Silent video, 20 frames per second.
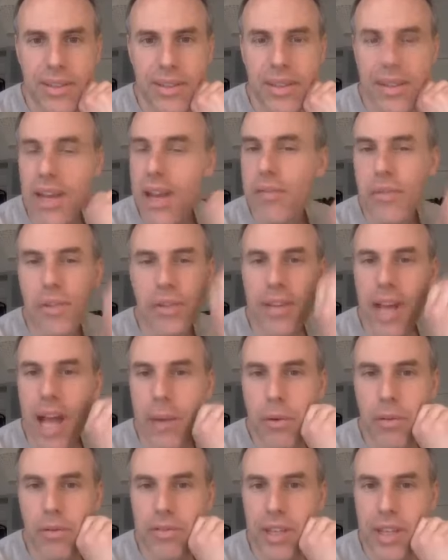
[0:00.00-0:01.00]
every
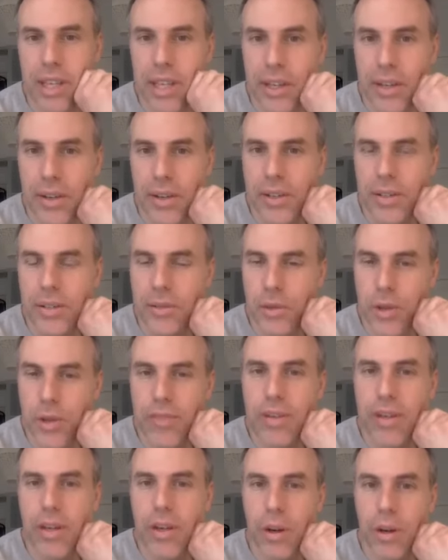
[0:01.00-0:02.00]
time of the year, you
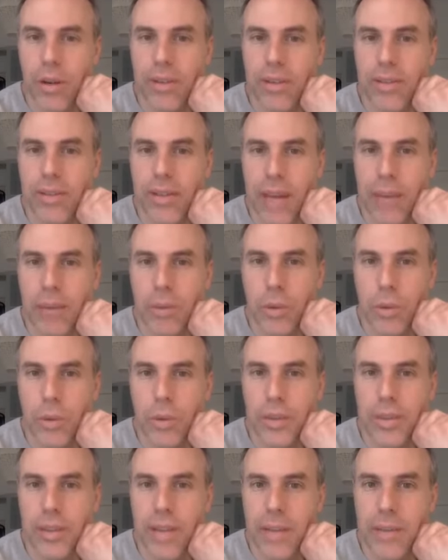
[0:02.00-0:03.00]
travel all the time, 2
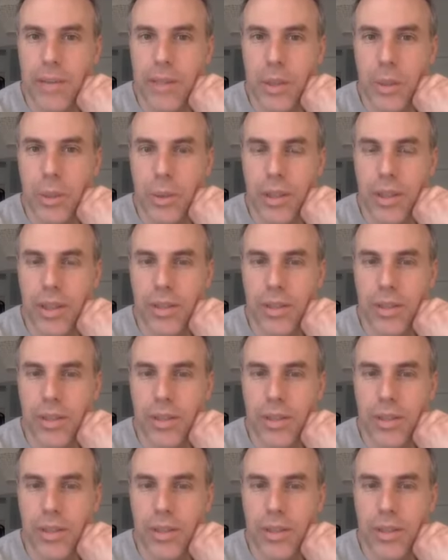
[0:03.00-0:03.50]
3 times a week